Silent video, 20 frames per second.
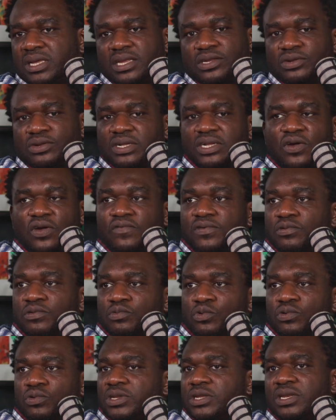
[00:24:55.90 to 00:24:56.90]
Get yourself
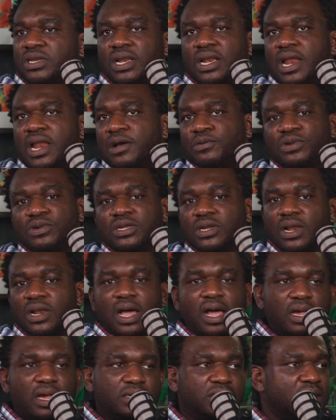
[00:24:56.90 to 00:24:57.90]
enrolled in the language
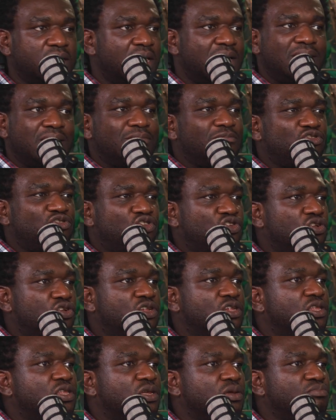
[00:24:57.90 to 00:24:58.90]
class.
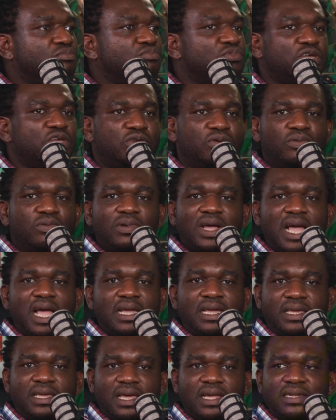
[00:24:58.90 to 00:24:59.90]
Just
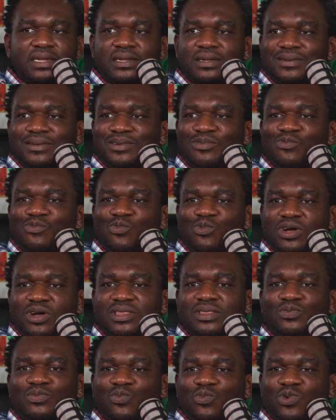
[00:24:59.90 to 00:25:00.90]
I guess
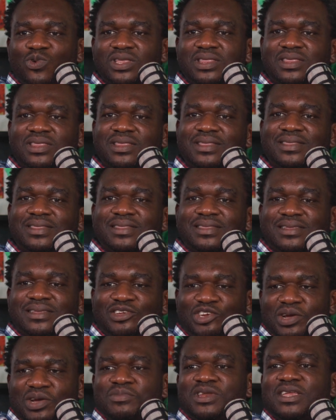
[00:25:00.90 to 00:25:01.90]
what
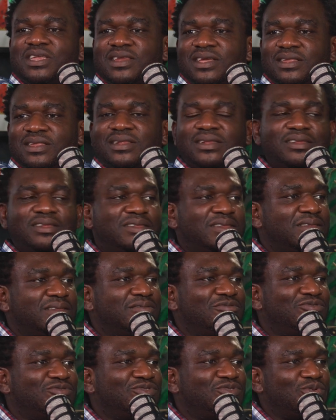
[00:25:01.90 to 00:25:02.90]
Germany needs
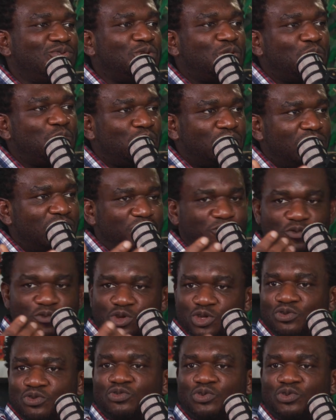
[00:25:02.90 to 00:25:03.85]
is for